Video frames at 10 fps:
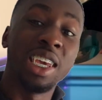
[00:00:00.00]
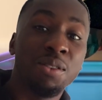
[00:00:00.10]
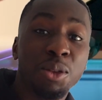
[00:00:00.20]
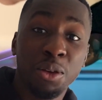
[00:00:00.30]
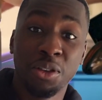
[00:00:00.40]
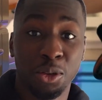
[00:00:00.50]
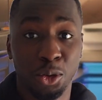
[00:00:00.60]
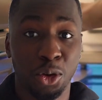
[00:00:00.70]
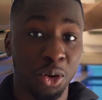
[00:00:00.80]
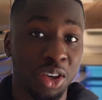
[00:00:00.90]
even those
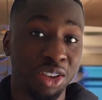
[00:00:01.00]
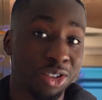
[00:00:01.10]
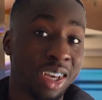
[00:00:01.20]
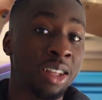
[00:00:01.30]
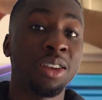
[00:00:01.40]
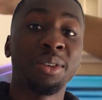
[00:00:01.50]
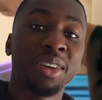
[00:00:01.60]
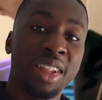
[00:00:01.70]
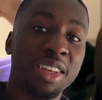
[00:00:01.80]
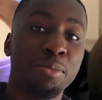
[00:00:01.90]
little cookies and
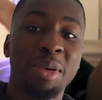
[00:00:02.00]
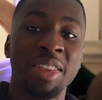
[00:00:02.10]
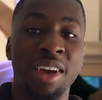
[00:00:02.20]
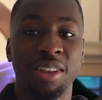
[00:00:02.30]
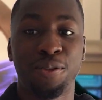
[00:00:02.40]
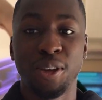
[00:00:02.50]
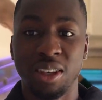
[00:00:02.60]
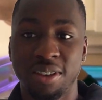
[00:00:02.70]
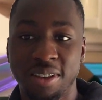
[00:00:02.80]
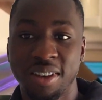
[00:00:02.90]
undeclared midnight
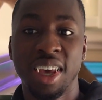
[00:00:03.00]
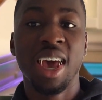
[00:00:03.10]
feasts,